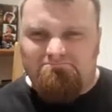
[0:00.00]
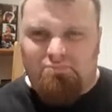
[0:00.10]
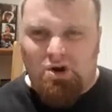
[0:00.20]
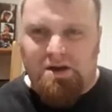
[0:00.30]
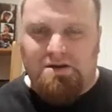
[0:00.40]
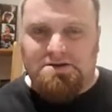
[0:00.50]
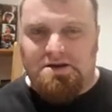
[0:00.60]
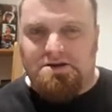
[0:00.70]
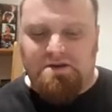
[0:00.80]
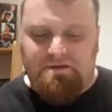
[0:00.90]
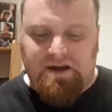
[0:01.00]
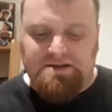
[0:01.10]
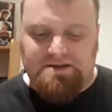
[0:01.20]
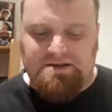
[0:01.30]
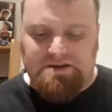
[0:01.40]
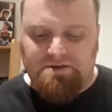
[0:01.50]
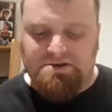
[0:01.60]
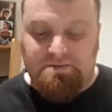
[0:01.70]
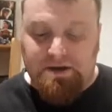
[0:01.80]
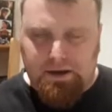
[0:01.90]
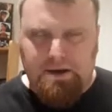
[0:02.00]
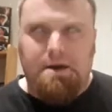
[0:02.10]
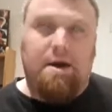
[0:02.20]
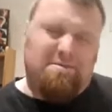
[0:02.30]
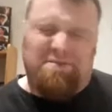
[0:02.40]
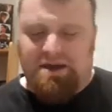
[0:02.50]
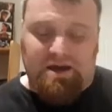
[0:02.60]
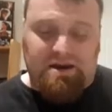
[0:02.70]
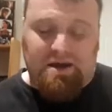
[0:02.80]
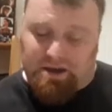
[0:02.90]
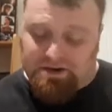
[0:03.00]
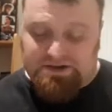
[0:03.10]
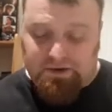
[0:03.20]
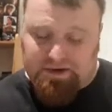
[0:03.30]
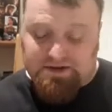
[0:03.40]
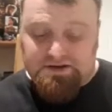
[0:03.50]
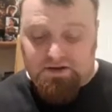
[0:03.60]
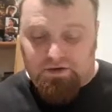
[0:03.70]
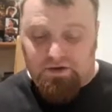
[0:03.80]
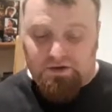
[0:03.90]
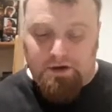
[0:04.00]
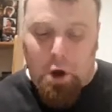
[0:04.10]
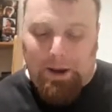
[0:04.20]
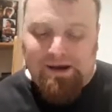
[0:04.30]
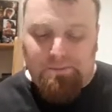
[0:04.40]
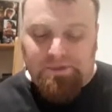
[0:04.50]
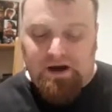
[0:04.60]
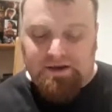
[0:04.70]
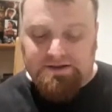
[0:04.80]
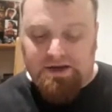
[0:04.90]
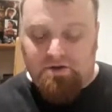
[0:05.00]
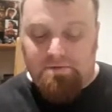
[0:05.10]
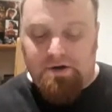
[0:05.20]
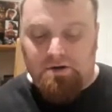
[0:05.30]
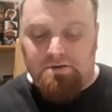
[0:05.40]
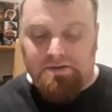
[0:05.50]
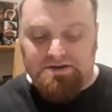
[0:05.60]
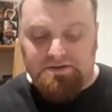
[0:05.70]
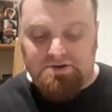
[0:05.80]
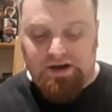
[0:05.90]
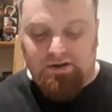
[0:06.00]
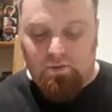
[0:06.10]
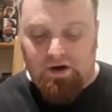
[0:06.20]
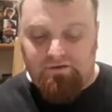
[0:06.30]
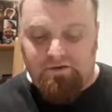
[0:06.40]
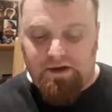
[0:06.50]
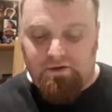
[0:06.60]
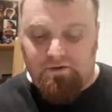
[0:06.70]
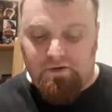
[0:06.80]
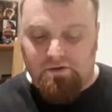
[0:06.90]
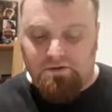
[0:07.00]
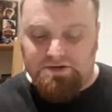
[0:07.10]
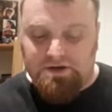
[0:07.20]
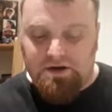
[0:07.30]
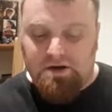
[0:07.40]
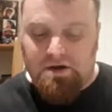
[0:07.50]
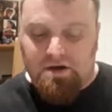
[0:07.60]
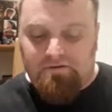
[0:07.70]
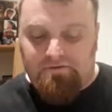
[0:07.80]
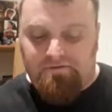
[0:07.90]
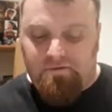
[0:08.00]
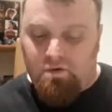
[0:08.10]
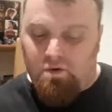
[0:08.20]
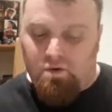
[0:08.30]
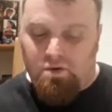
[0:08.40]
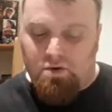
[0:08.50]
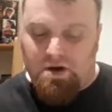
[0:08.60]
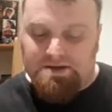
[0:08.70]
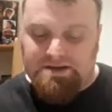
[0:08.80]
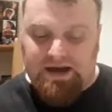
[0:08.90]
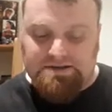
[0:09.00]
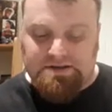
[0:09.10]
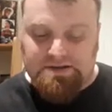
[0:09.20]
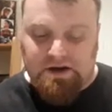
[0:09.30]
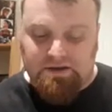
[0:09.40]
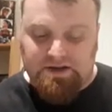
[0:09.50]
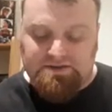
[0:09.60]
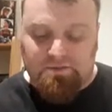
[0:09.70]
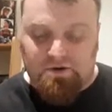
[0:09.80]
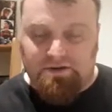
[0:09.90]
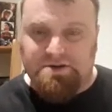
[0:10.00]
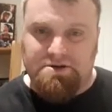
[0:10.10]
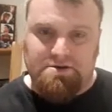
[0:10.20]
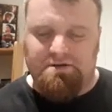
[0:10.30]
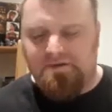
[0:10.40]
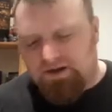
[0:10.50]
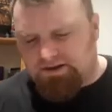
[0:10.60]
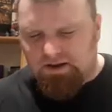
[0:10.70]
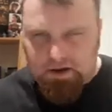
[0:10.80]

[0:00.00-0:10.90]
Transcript: brilliant defense as it used to be. Then again, it used to be a bit too good. Hard to hit. Your opponent must subtract 1 from hit rolls for attacks that target this model in the shooting phase.